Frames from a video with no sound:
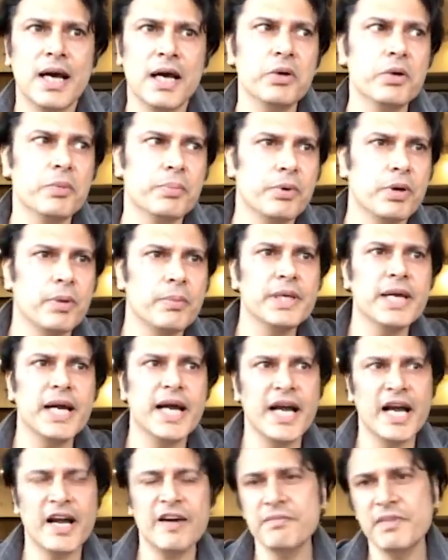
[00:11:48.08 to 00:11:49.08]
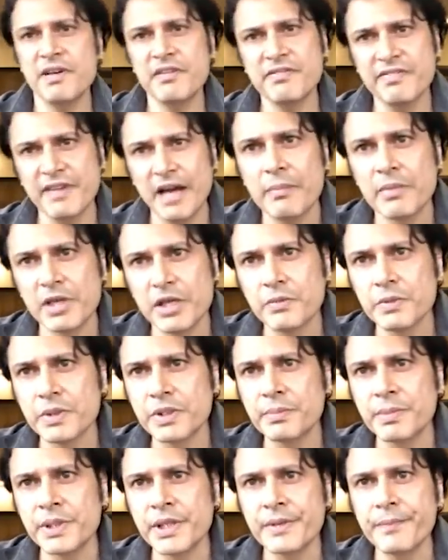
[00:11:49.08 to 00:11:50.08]
I don't know, probably I have my
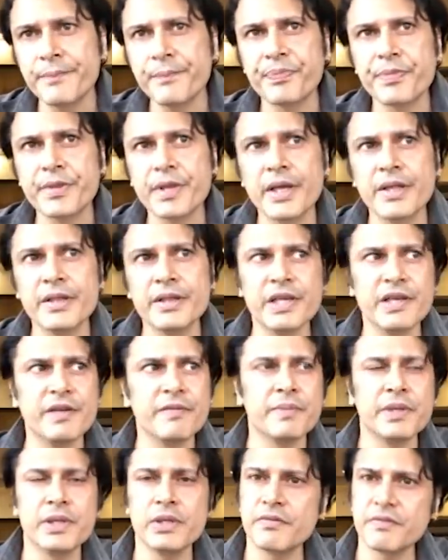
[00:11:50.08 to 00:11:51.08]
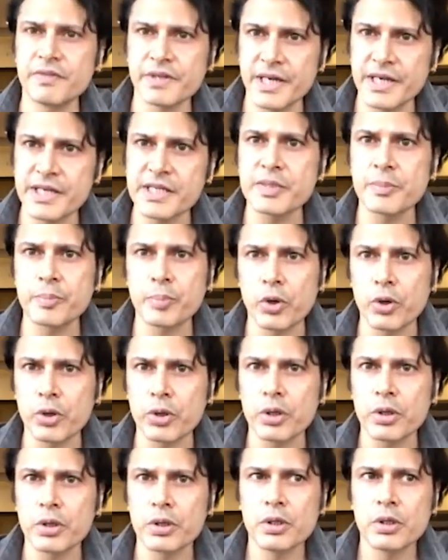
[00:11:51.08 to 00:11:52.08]
family with me and they've been of great support.
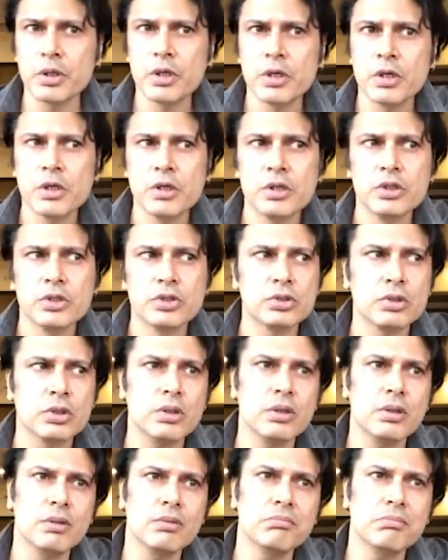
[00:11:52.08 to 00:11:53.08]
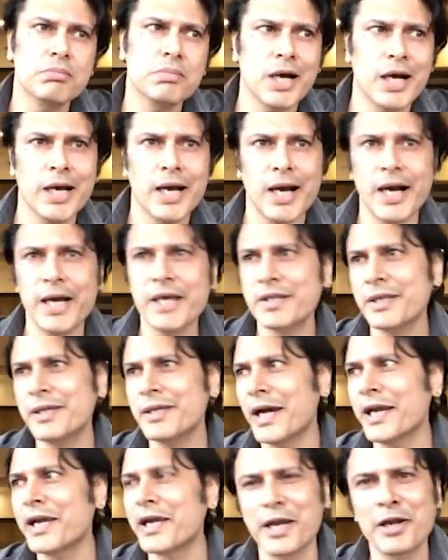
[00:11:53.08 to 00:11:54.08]
So I
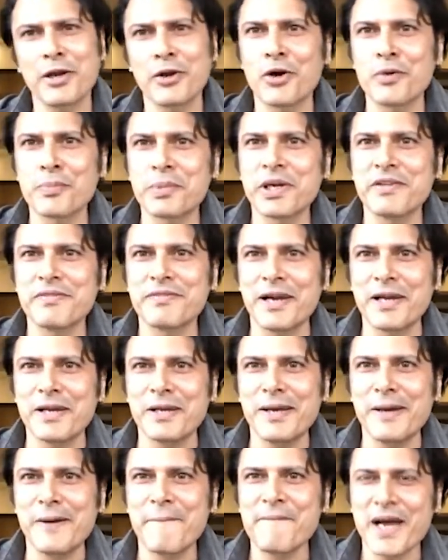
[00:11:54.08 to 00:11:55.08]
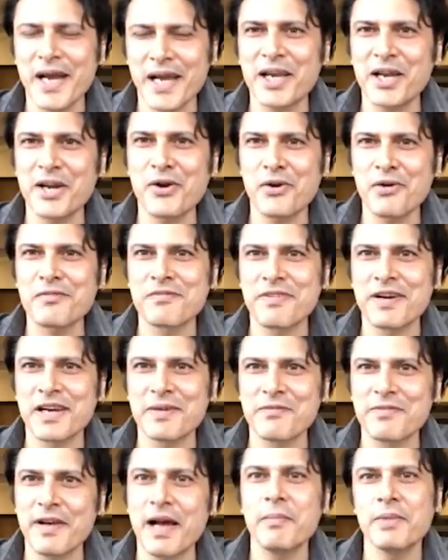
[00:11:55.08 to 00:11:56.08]
think I get along pretty fine.
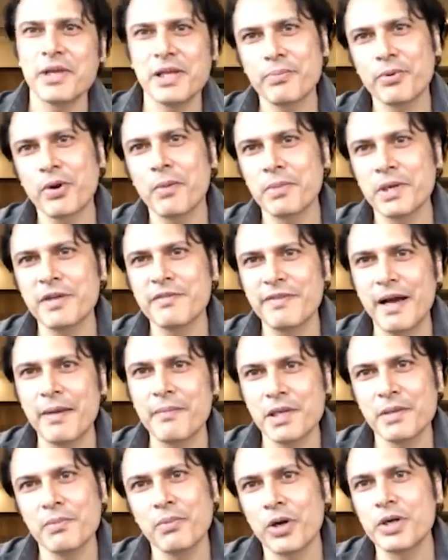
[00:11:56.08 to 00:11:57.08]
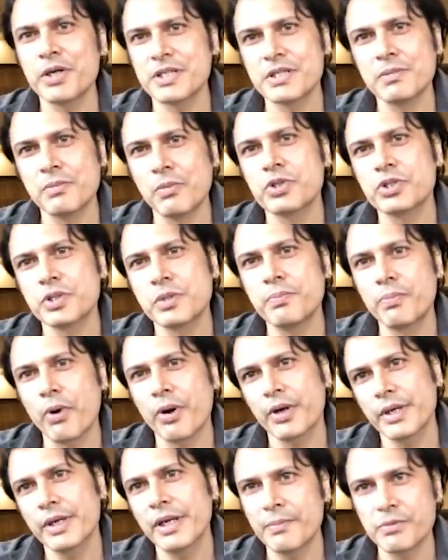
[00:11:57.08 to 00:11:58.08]
Family, probably family bond is the most
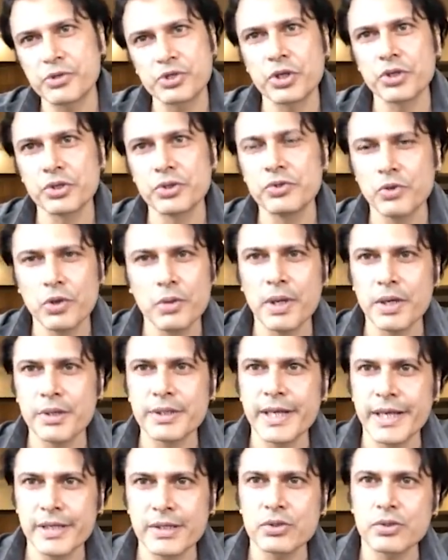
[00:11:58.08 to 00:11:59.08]
important. I'm sure you know about that.